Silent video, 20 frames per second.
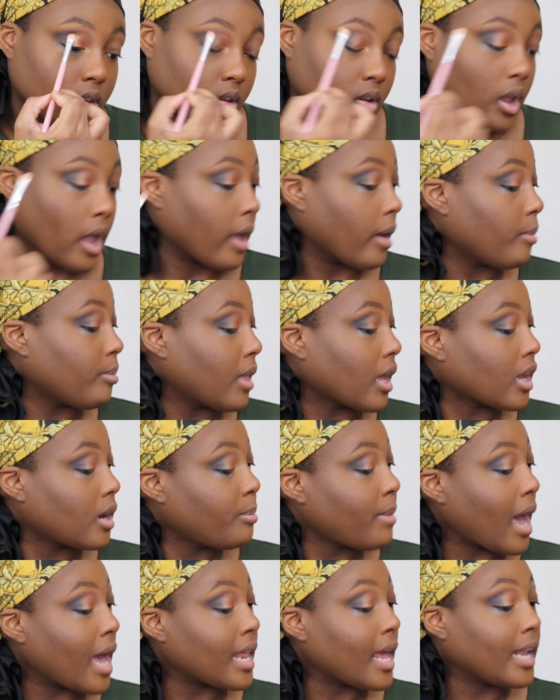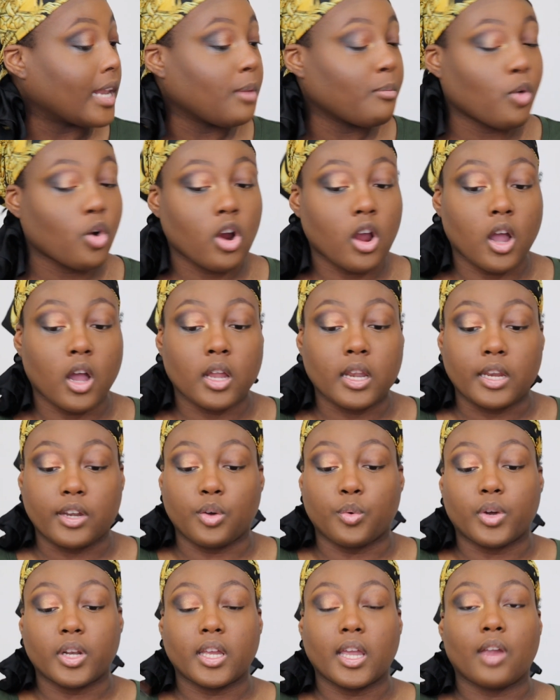Okay, I'm not gonna pat any more on. I
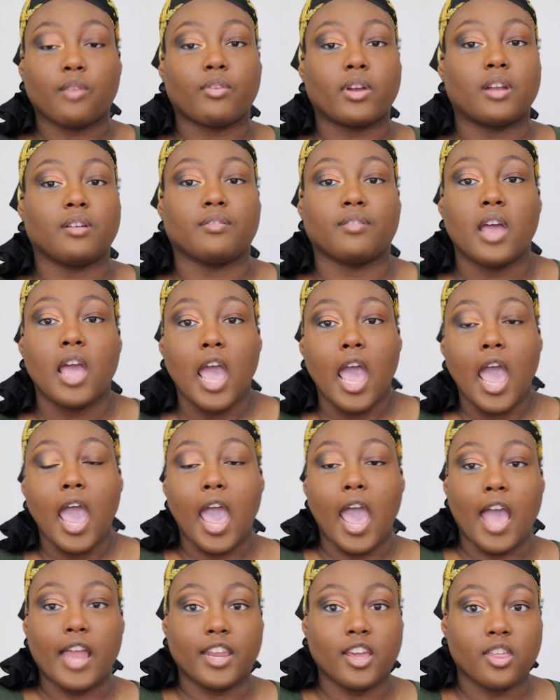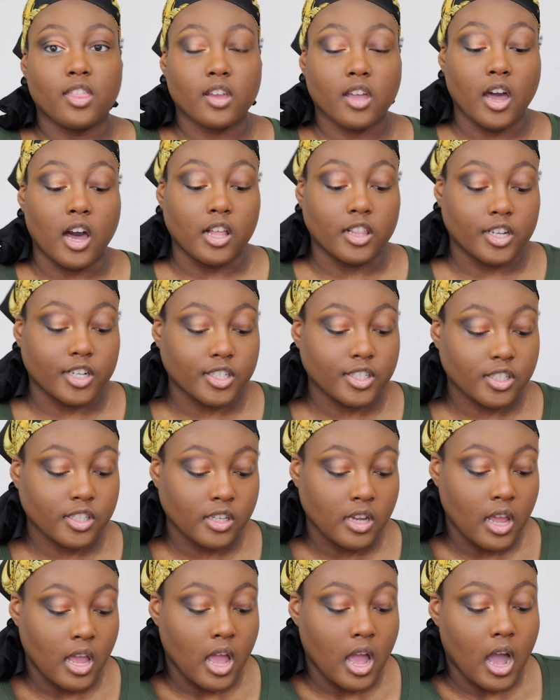don't want to get rid of any other
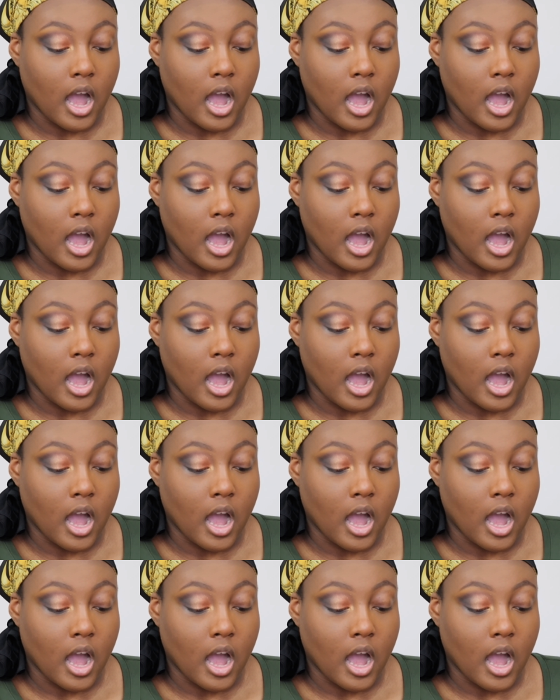colors.